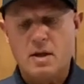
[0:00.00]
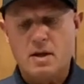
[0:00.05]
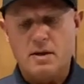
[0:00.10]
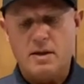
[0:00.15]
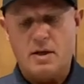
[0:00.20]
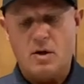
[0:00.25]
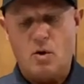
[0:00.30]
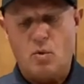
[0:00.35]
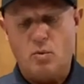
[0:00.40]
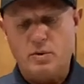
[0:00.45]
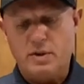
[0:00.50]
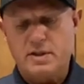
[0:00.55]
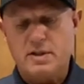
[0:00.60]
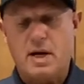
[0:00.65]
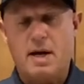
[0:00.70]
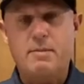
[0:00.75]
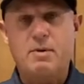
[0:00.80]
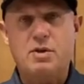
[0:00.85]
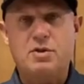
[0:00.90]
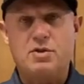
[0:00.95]
The only
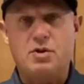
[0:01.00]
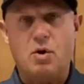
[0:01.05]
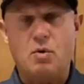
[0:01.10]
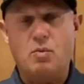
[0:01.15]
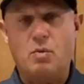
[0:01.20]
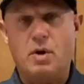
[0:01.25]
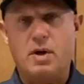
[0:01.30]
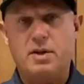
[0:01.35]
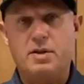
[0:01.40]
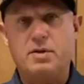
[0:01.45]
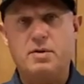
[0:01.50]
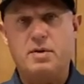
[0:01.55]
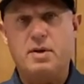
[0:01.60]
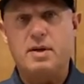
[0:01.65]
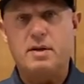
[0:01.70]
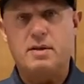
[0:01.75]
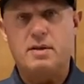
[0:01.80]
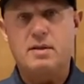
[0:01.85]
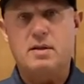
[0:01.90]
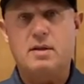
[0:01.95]
time you don't wanna do
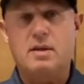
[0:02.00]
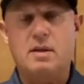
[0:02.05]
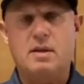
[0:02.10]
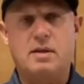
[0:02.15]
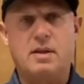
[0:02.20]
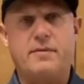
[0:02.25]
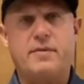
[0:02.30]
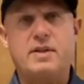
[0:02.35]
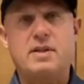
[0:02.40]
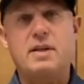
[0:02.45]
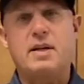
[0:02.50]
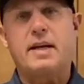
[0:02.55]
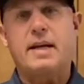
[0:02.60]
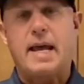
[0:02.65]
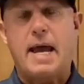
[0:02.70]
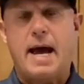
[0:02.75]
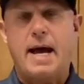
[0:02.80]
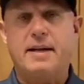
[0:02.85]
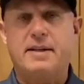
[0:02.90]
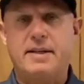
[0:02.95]
this is if it's in a
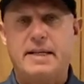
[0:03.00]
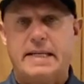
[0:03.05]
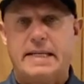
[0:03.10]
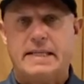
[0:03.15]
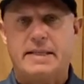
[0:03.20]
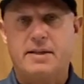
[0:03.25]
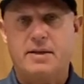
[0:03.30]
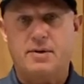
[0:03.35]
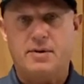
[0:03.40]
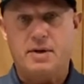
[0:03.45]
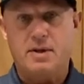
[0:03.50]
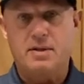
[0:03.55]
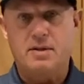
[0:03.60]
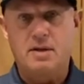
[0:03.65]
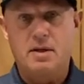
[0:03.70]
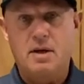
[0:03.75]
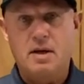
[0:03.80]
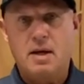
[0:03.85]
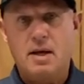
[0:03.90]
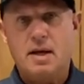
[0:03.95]
Cat D series.
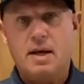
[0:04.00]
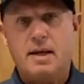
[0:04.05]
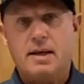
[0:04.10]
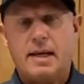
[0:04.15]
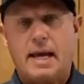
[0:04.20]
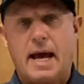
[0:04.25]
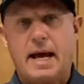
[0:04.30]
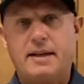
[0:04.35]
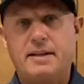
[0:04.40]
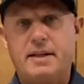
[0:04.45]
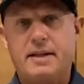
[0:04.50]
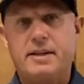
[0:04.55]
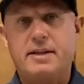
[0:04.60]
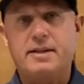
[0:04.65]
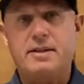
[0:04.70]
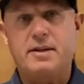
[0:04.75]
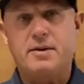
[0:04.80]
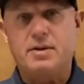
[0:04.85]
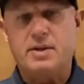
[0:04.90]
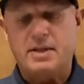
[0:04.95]
Cat D
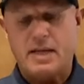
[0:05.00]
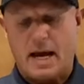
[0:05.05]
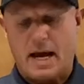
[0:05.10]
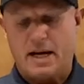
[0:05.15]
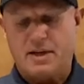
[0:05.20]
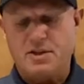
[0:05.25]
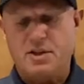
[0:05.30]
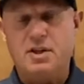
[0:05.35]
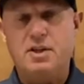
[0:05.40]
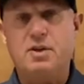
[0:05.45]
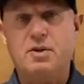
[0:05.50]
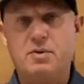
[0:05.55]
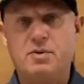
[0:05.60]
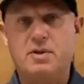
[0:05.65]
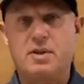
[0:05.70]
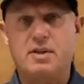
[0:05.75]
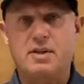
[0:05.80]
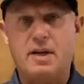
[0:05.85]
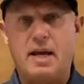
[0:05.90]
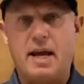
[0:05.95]
series actually
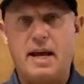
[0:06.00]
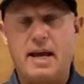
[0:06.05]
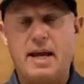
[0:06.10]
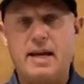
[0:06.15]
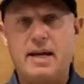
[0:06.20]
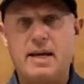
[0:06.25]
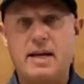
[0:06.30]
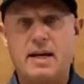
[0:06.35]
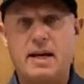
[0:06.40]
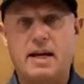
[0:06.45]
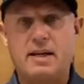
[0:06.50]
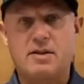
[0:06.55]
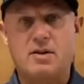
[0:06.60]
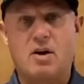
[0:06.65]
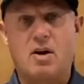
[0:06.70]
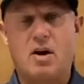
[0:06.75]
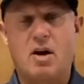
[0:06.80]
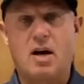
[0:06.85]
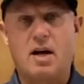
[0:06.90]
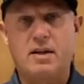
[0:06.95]
uses A as a
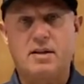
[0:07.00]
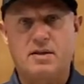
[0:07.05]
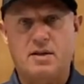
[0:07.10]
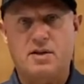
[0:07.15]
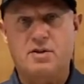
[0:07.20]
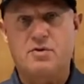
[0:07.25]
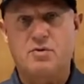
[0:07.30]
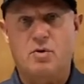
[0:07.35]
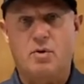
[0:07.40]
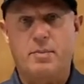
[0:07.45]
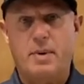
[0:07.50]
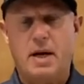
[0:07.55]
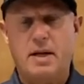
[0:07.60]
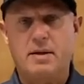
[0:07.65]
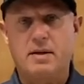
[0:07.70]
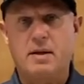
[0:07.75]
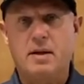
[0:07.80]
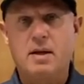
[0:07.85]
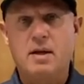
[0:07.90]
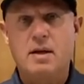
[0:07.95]
hot control
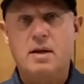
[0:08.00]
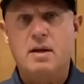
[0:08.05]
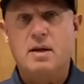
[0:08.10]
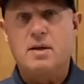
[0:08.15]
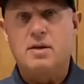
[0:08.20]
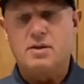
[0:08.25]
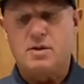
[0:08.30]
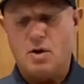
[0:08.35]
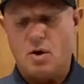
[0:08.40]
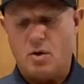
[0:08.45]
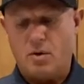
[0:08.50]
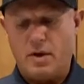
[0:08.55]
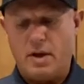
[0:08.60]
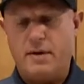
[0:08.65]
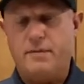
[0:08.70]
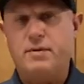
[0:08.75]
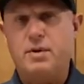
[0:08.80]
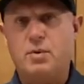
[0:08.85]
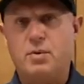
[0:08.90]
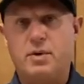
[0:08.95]
button. So
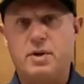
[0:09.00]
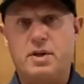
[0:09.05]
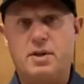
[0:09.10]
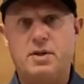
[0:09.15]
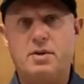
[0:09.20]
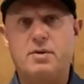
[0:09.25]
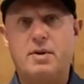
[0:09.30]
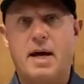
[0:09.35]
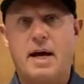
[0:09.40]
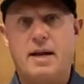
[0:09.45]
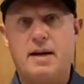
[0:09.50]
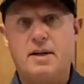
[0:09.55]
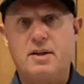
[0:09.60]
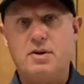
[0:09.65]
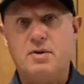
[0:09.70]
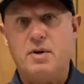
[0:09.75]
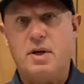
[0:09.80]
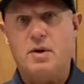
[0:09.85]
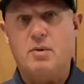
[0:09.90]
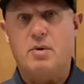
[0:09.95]
if you were to do that and
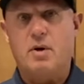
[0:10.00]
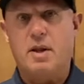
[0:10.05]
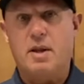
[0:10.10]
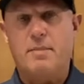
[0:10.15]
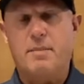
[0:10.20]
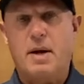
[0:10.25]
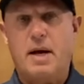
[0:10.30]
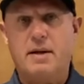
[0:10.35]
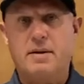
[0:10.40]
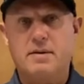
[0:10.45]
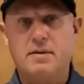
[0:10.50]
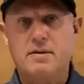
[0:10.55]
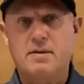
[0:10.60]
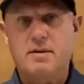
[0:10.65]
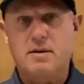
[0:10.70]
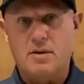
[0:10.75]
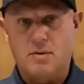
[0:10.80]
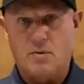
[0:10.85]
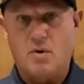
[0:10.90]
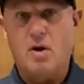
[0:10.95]
you hit one of the buttons,
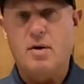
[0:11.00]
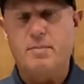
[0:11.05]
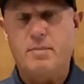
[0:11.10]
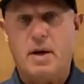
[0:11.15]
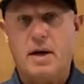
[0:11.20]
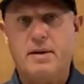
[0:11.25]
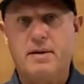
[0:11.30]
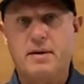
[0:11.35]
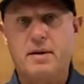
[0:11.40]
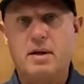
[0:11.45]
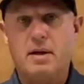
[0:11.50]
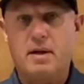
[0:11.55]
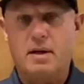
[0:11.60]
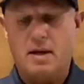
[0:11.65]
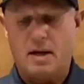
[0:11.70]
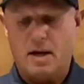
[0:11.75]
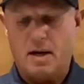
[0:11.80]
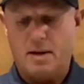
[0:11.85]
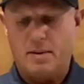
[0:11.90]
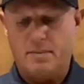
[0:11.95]
the wrong button,
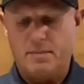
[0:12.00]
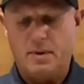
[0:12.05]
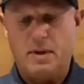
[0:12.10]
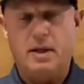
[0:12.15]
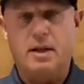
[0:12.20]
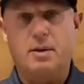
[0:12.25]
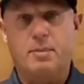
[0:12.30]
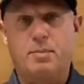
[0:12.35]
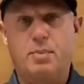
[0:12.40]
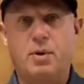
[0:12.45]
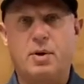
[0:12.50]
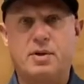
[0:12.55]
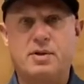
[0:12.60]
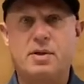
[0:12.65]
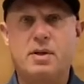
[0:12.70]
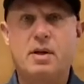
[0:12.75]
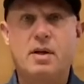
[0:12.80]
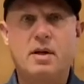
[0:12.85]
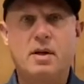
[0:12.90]
um, it'll put